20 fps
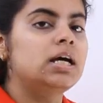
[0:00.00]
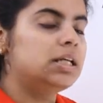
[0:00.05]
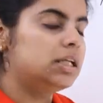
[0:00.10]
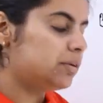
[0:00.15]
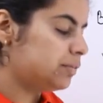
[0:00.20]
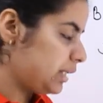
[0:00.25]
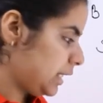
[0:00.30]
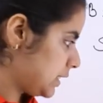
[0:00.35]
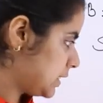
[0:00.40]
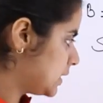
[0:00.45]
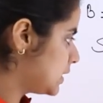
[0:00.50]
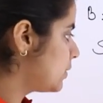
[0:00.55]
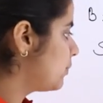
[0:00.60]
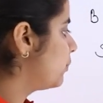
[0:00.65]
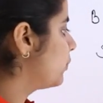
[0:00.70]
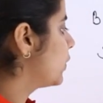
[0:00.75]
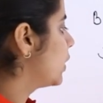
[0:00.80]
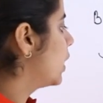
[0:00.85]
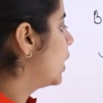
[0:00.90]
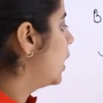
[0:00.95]
Now, next.
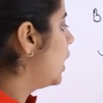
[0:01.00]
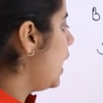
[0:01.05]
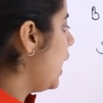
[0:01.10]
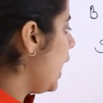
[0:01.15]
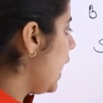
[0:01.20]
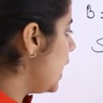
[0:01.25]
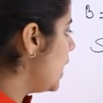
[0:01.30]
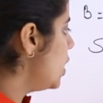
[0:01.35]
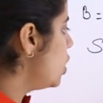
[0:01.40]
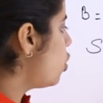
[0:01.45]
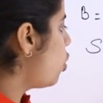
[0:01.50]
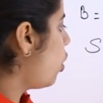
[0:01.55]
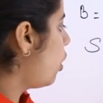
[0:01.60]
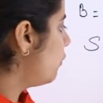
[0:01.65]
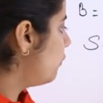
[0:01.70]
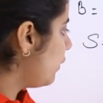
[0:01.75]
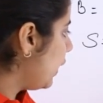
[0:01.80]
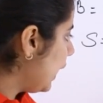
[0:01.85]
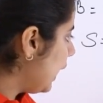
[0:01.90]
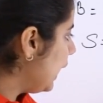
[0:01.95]
N
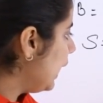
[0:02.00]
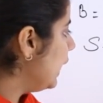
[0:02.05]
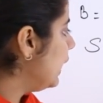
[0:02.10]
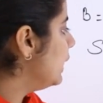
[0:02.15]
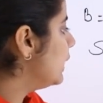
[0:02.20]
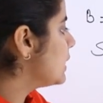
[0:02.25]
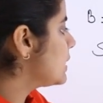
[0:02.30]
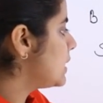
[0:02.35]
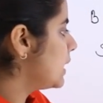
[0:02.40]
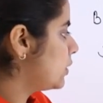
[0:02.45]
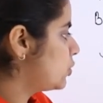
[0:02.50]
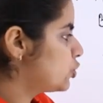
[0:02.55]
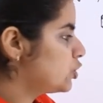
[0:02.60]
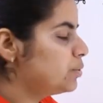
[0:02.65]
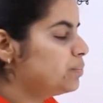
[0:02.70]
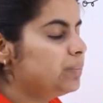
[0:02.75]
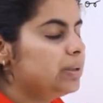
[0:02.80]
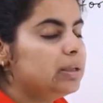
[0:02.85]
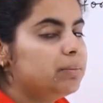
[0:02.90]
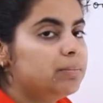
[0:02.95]
of A
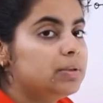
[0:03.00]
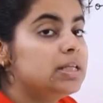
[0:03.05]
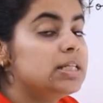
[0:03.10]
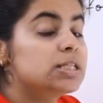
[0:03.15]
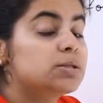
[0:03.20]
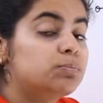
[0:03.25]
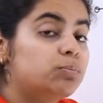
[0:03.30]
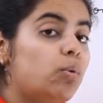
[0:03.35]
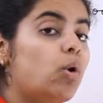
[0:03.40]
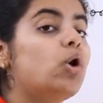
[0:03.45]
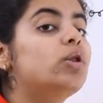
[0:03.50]
intersection B means